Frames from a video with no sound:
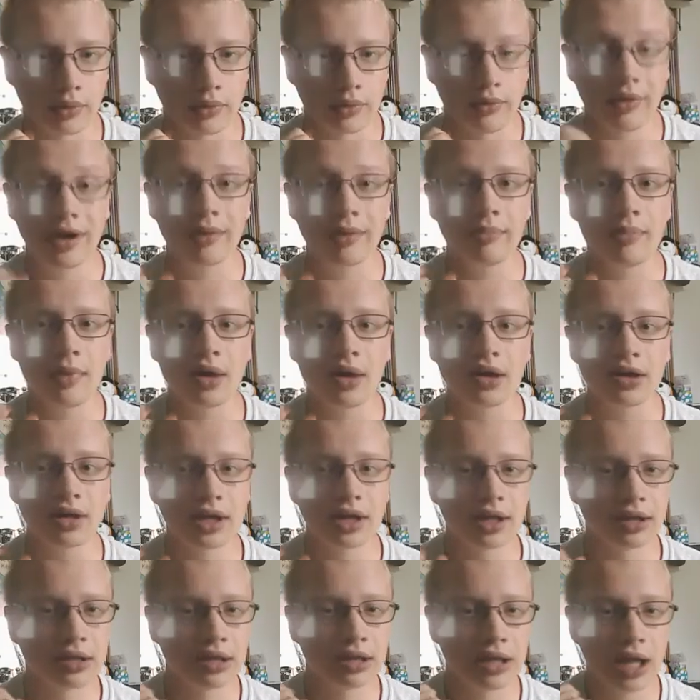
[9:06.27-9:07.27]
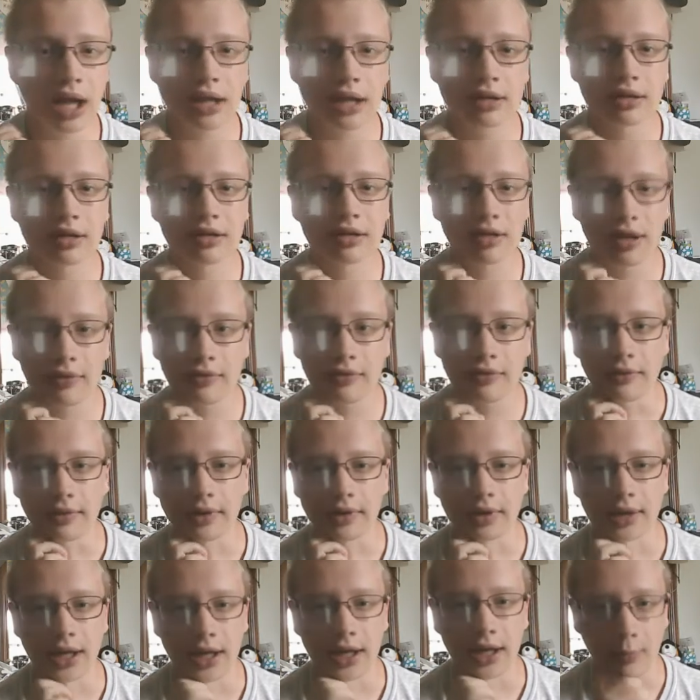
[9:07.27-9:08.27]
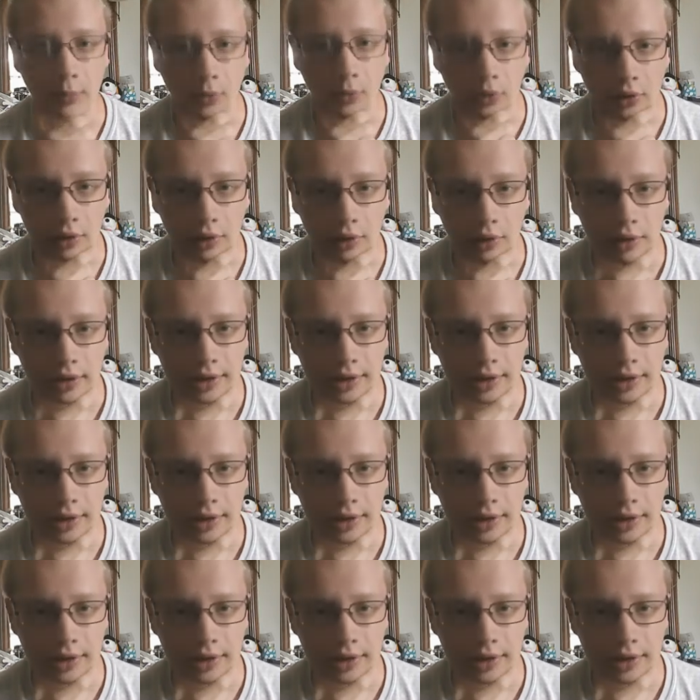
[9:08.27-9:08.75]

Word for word: Grandma is not suffering anymore